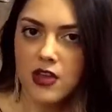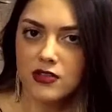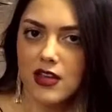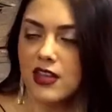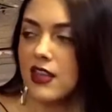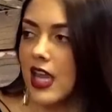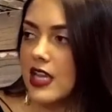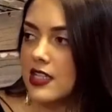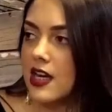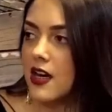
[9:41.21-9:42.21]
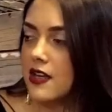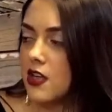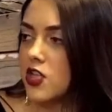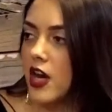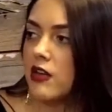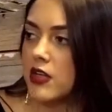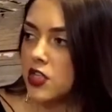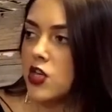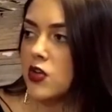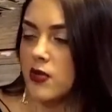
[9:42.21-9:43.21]
So I think the case here is they're trying to
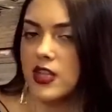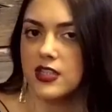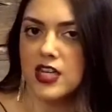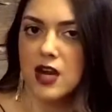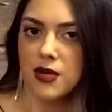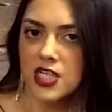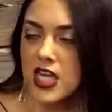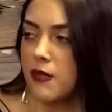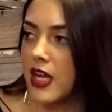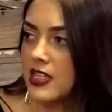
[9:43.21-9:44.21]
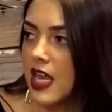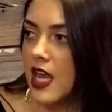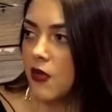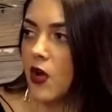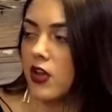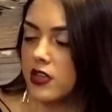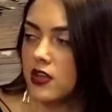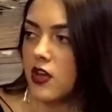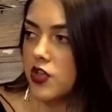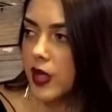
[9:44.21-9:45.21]
excuse what this neighbor did by saying, well, it's
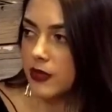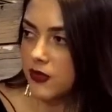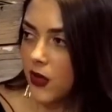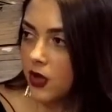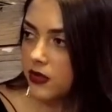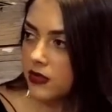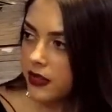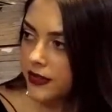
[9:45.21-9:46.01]
all Trump's fault.